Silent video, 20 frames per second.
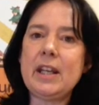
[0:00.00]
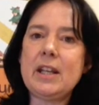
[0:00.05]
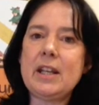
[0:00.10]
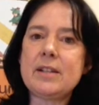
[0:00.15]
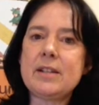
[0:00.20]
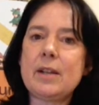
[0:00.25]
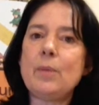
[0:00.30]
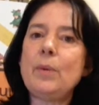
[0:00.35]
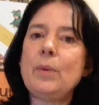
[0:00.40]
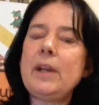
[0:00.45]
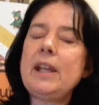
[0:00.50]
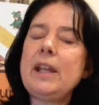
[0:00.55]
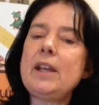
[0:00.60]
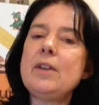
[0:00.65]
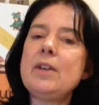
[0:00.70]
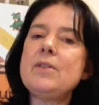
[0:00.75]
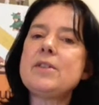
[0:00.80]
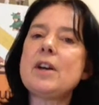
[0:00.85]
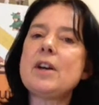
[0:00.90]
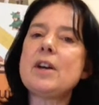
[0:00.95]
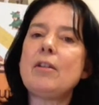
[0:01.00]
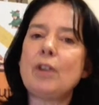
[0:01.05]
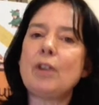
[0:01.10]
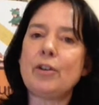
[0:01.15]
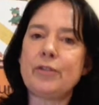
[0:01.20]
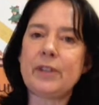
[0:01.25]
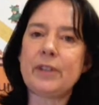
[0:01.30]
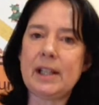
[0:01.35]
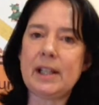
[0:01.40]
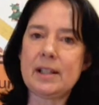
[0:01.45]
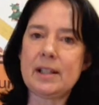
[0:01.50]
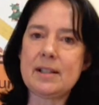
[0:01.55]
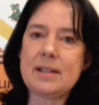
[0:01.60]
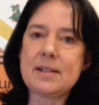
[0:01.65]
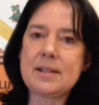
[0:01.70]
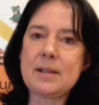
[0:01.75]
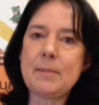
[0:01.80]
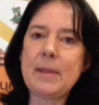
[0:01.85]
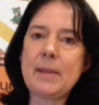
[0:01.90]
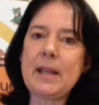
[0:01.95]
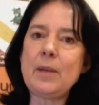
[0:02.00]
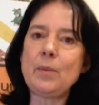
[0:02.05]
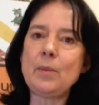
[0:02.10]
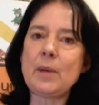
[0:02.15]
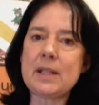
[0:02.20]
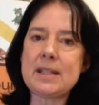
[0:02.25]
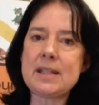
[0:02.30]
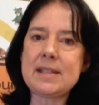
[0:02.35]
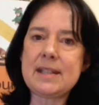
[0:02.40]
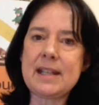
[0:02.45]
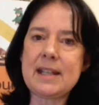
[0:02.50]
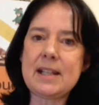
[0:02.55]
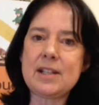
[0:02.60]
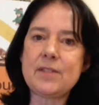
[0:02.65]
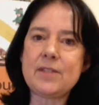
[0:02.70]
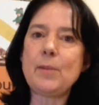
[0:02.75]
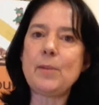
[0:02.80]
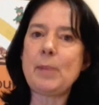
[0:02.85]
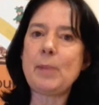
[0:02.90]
So we use our offcuts to make onesies for